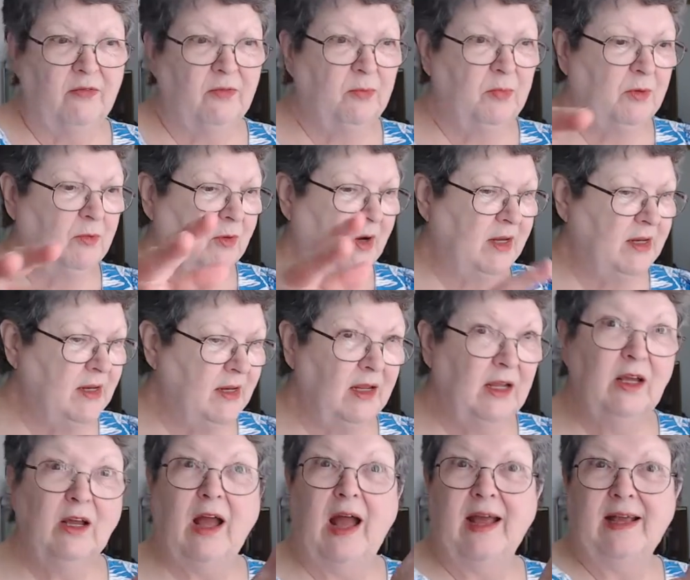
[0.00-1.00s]
But right,
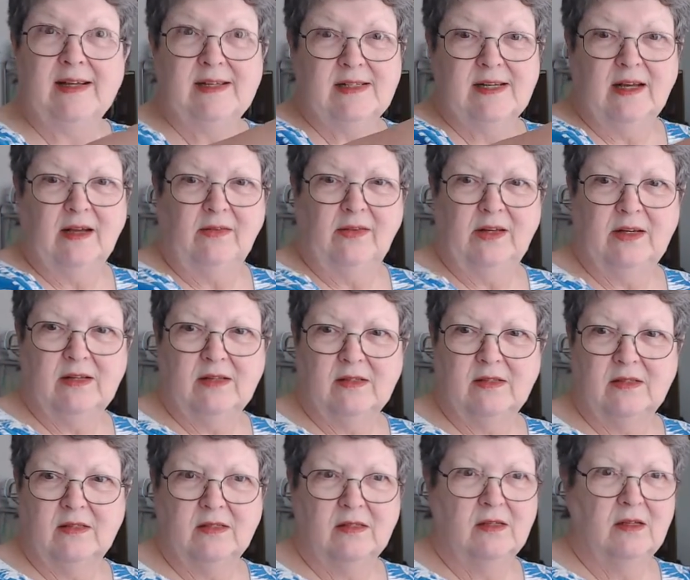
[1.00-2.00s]
I could tell that it's
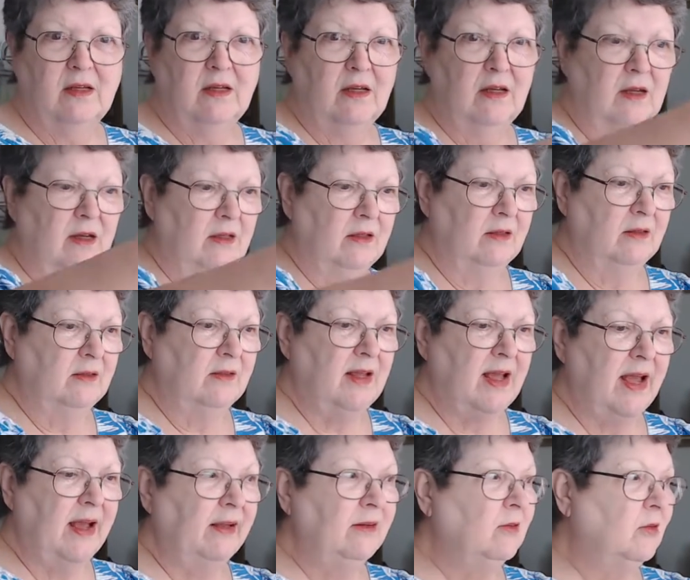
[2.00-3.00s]

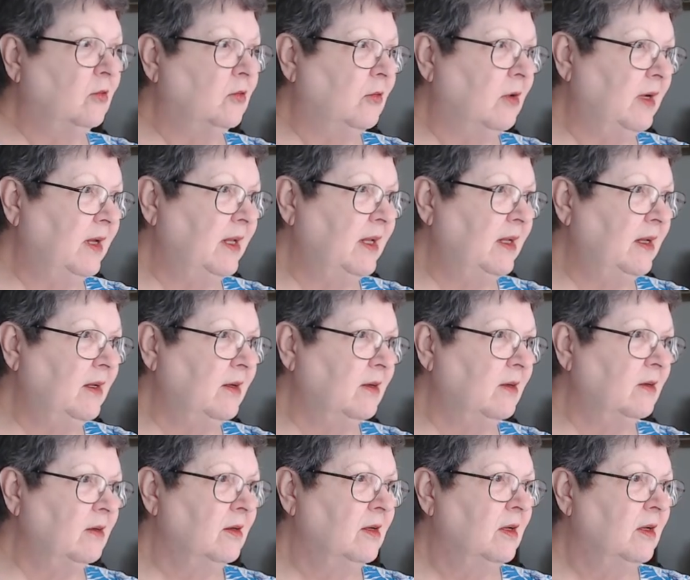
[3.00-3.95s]
diagonal right here.